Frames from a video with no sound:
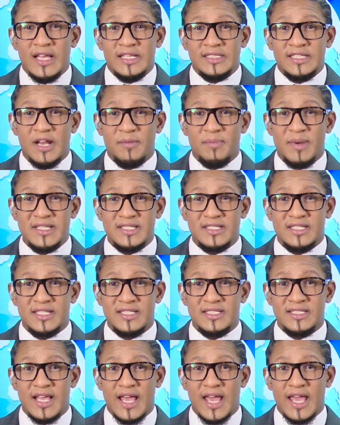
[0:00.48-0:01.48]

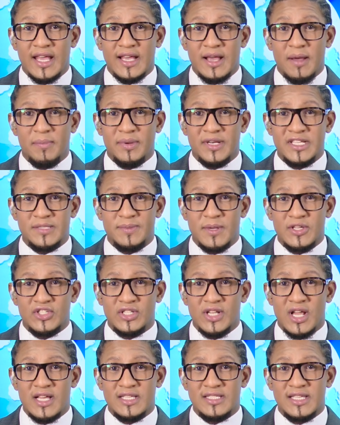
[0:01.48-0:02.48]
DebtBusters, a company
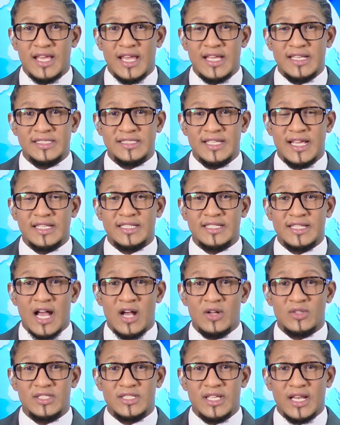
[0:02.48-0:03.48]
specializing in debt
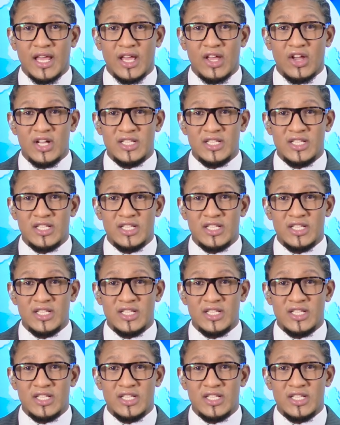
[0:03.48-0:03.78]
counseling,